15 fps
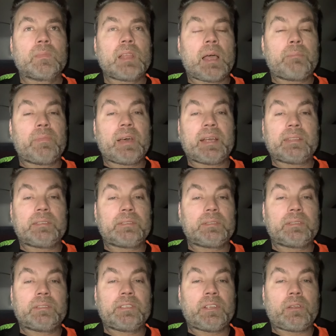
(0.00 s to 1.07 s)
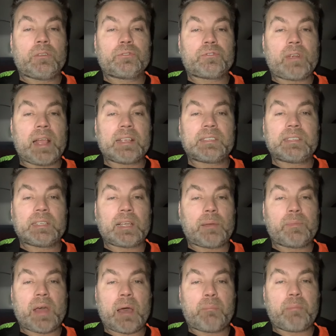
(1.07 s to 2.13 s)
I'm not, drastic. I'm
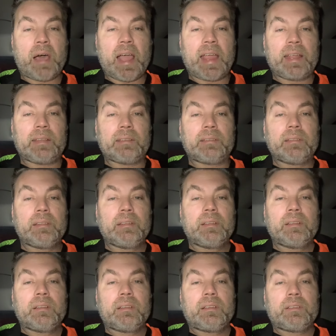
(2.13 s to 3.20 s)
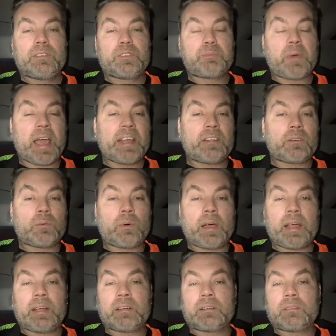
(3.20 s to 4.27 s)
not buying spider
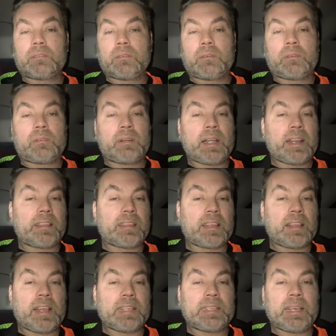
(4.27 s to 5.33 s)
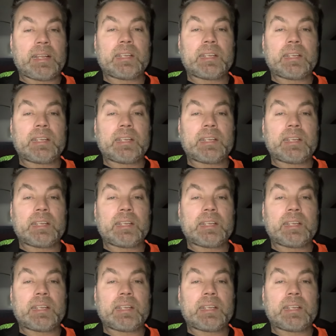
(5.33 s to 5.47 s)
wire or anything like that.